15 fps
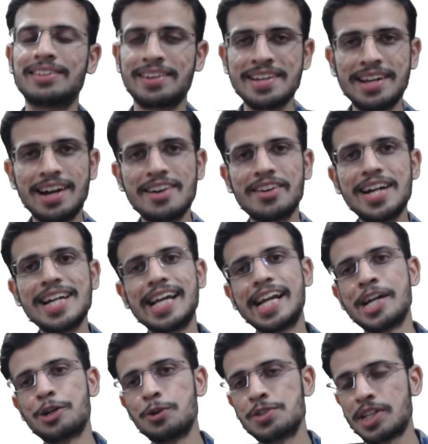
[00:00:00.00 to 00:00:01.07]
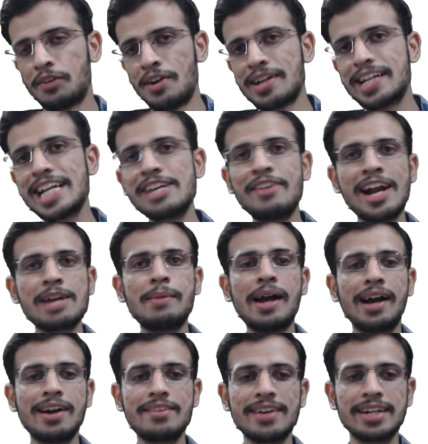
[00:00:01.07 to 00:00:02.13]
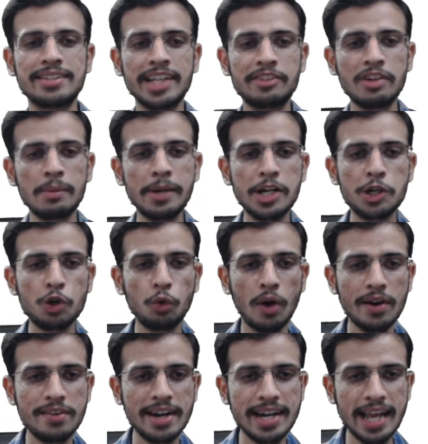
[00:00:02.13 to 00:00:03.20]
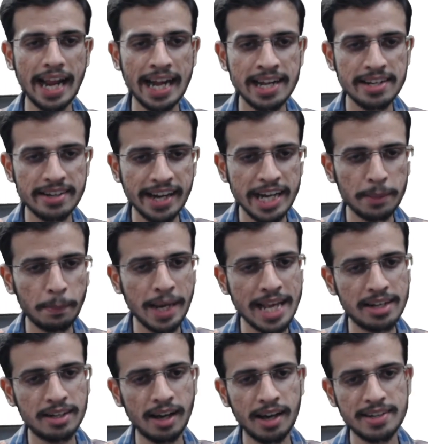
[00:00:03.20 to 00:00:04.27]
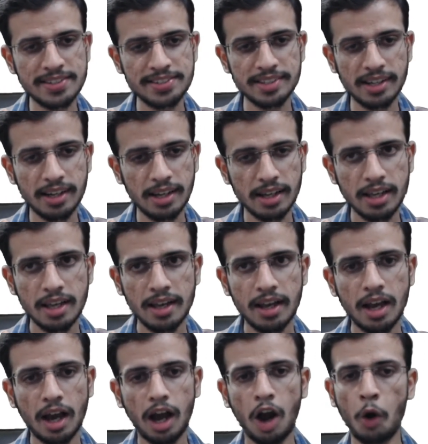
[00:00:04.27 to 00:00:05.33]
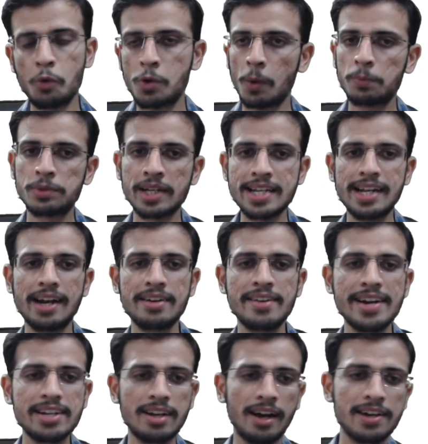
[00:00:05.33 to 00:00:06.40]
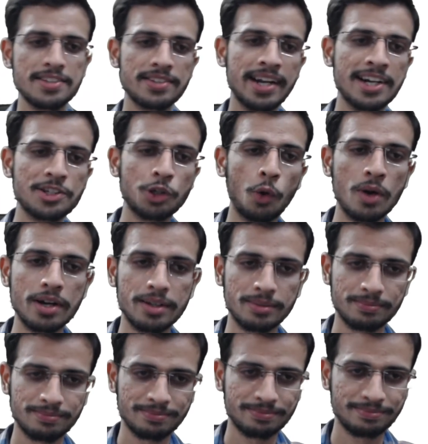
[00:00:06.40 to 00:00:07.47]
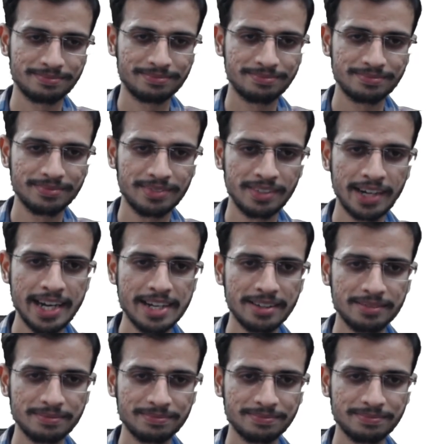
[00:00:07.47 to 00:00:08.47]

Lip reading: 300 into 70 divided by 100. That will be 210 black cars out of 300 cars get sold, right?